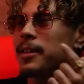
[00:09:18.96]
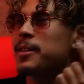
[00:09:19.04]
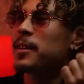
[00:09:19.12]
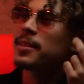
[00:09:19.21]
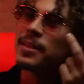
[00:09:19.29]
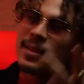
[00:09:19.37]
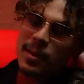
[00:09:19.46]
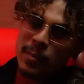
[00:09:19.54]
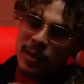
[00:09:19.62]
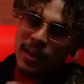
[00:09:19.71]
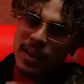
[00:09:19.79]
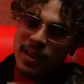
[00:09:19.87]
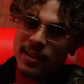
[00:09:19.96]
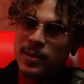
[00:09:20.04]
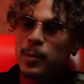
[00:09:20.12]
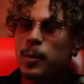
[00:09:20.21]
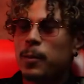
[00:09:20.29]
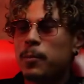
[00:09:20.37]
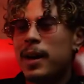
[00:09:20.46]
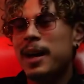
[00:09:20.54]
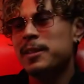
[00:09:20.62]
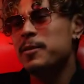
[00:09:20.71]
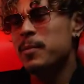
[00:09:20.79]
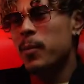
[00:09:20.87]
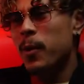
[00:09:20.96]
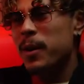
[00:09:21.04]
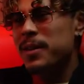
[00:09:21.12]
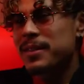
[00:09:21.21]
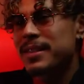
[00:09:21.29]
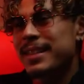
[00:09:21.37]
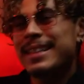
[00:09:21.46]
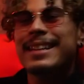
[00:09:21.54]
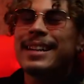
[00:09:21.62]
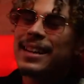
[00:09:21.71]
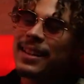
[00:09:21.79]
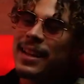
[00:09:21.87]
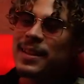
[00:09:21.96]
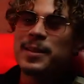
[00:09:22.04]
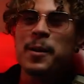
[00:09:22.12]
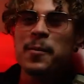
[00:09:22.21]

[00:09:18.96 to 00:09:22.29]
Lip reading: Justin Timberlake, so Backstreet Boys. That stuff